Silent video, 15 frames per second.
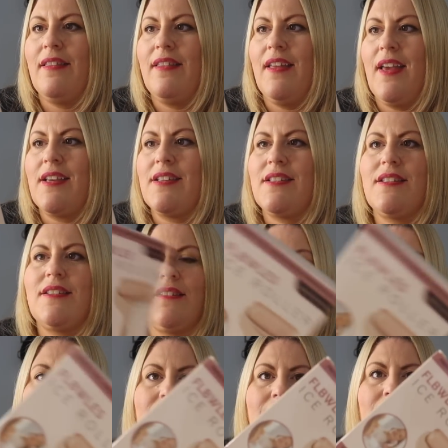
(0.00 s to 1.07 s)
This
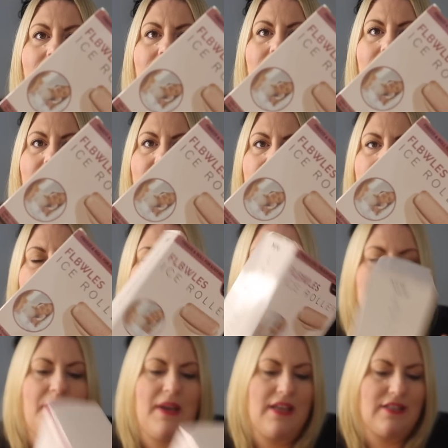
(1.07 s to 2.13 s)
is
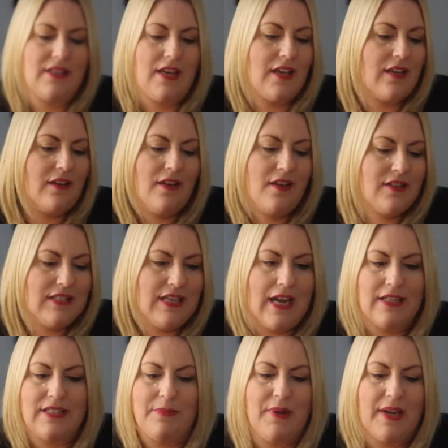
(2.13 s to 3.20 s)
amazing to
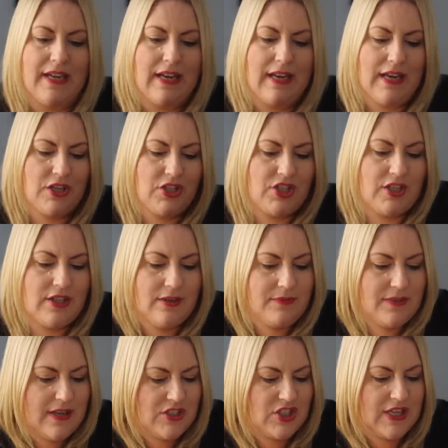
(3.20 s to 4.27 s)
add to my collection.
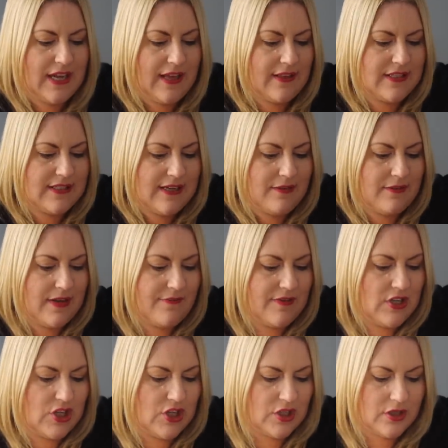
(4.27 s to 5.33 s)
Let's actually get this out and
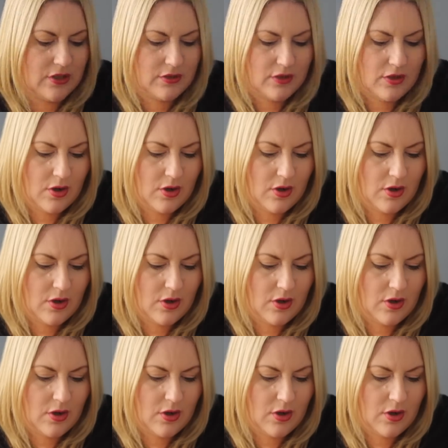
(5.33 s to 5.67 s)
have a look.